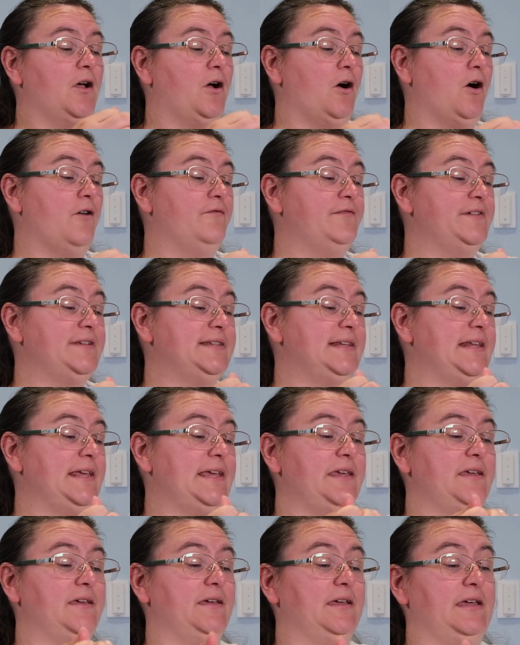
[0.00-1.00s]

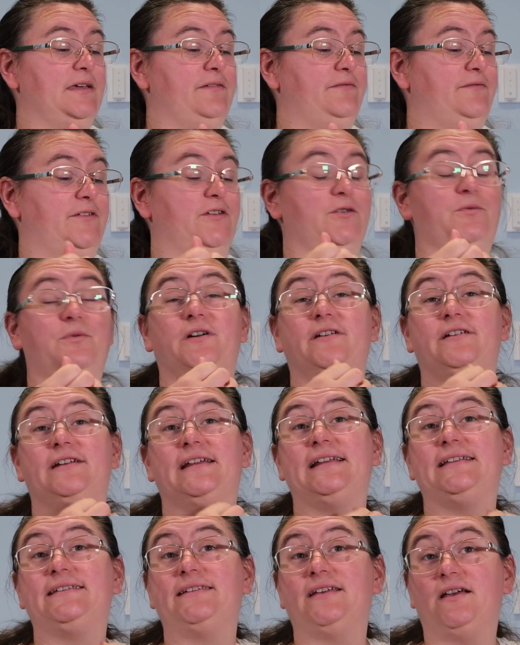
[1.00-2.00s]
Obviously, if you are a
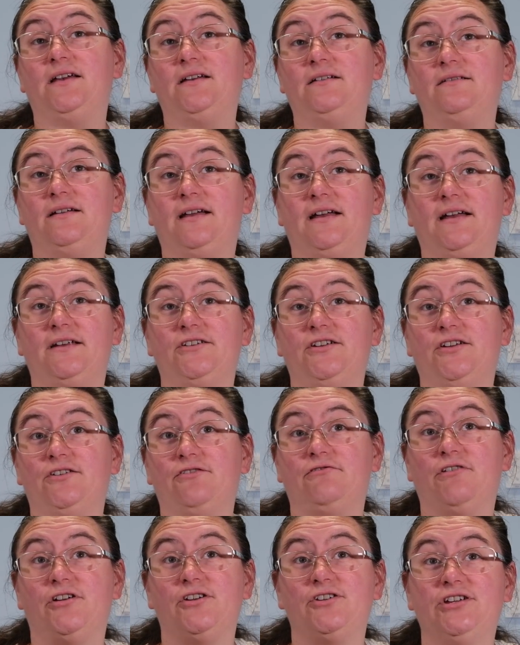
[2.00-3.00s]
knitter and don't
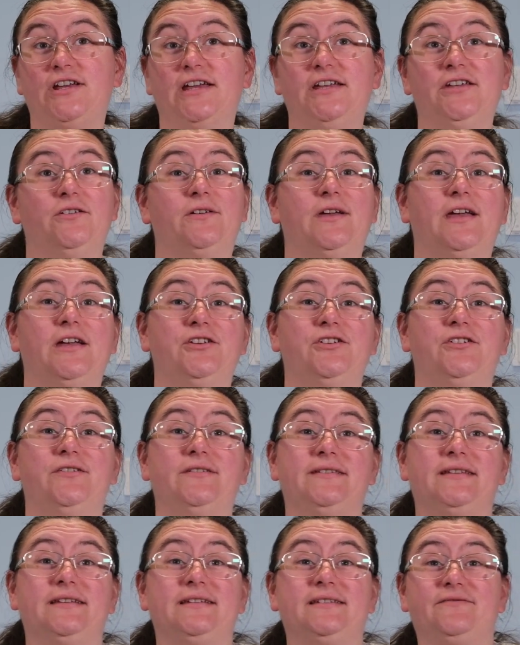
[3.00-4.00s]
crochet, you can
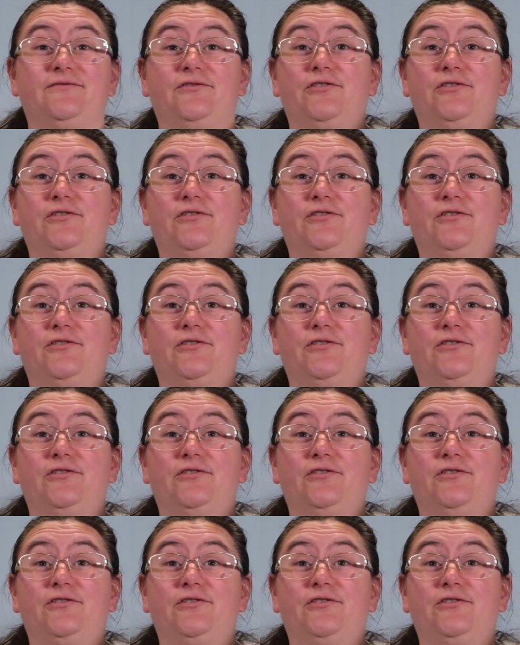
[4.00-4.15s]
use this for